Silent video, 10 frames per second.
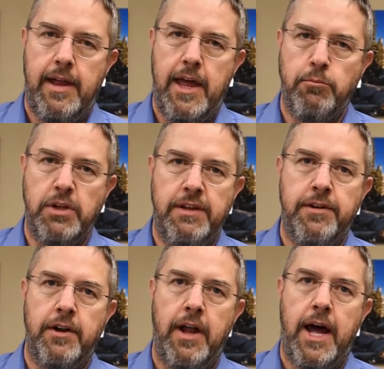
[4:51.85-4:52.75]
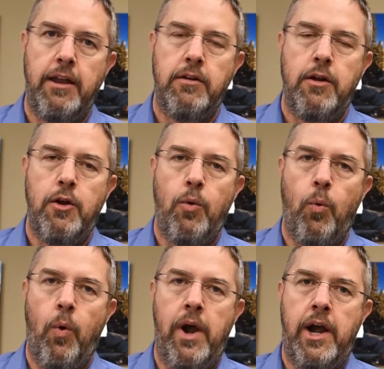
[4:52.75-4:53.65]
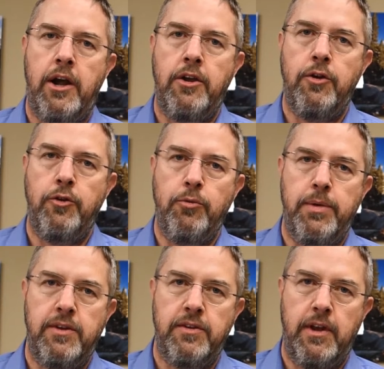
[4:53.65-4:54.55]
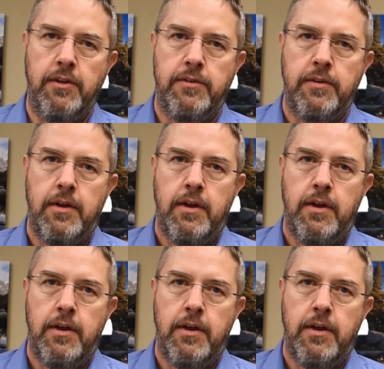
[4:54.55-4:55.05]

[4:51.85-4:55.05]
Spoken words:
And believe it or not, where you do business